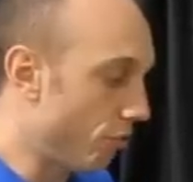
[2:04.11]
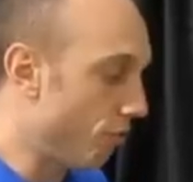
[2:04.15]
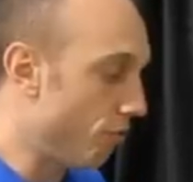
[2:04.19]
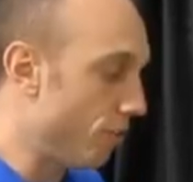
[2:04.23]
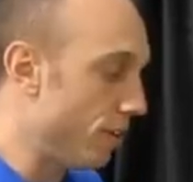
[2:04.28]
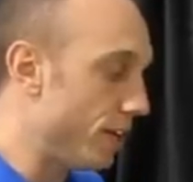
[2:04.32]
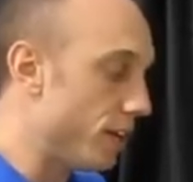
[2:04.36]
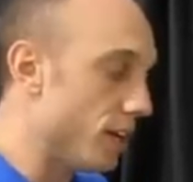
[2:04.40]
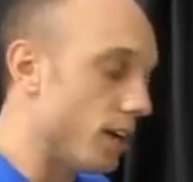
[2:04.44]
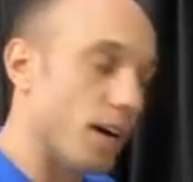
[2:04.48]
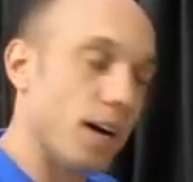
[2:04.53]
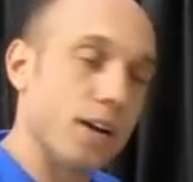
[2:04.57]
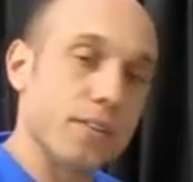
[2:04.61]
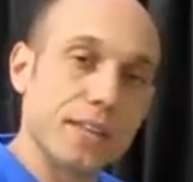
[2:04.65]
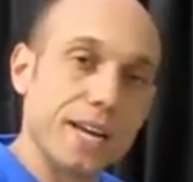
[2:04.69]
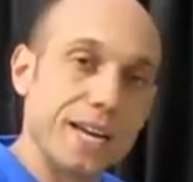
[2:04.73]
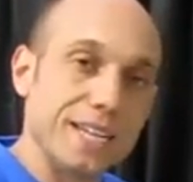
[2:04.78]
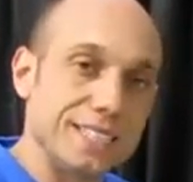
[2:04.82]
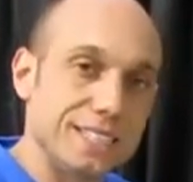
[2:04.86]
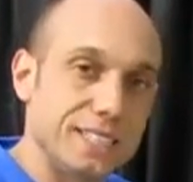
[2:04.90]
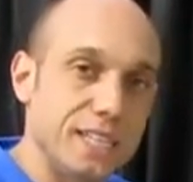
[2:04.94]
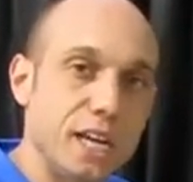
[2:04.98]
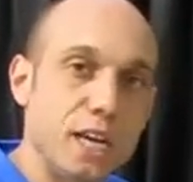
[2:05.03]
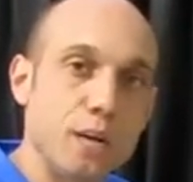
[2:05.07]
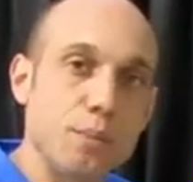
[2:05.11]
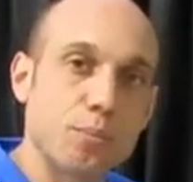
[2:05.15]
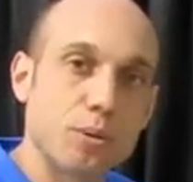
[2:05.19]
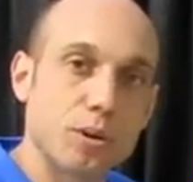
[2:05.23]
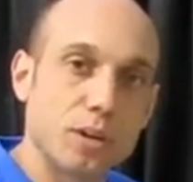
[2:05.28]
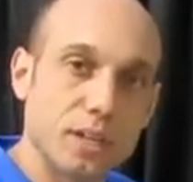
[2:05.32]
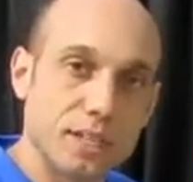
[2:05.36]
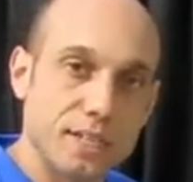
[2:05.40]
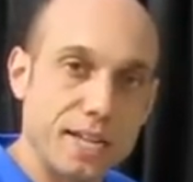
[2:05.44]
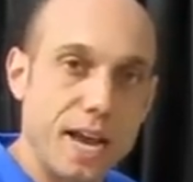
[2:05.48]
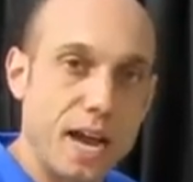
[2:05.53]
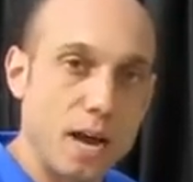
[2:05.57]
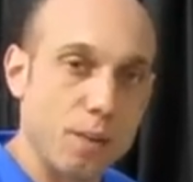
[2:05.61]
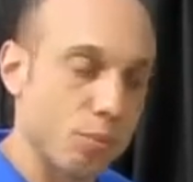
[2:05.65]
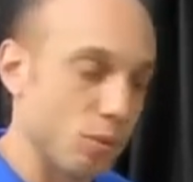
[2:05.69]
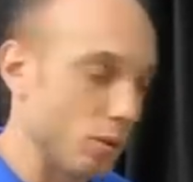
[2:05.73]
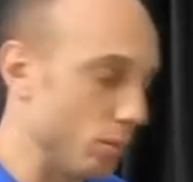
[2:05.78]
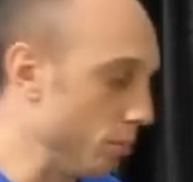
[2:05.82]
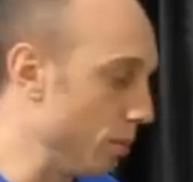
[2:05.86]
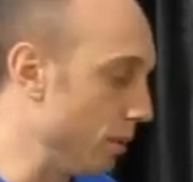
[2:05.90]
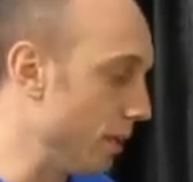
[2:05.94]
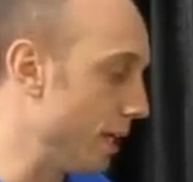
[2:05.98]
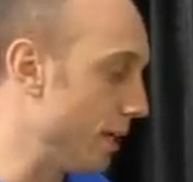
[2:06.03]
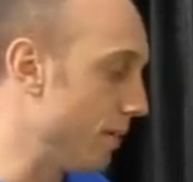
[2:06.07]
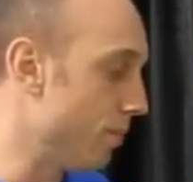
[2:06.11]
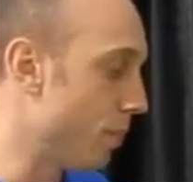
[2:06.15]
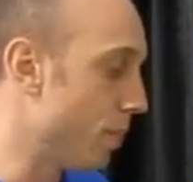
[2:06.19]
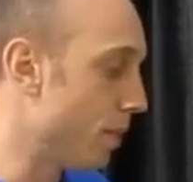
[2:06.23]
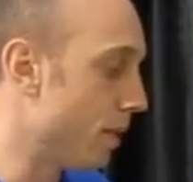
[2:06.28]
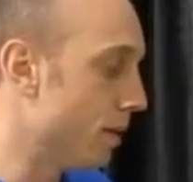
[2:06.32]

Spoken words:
fit on that tapered adapter plate.